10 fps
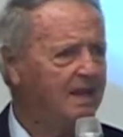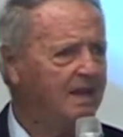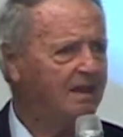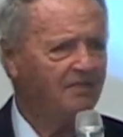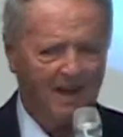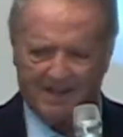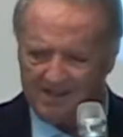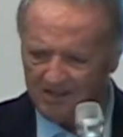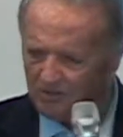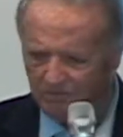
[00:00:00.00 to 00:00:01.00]
You feel like
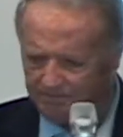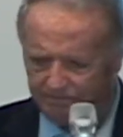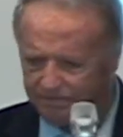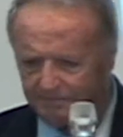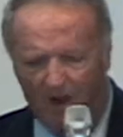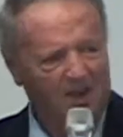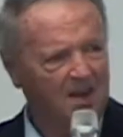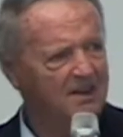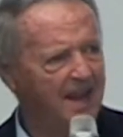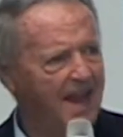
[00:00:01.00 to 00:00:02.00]
you're just
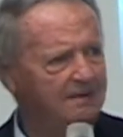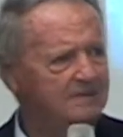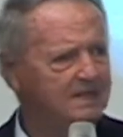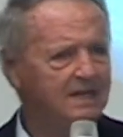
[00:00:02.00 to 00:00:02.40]
marking time.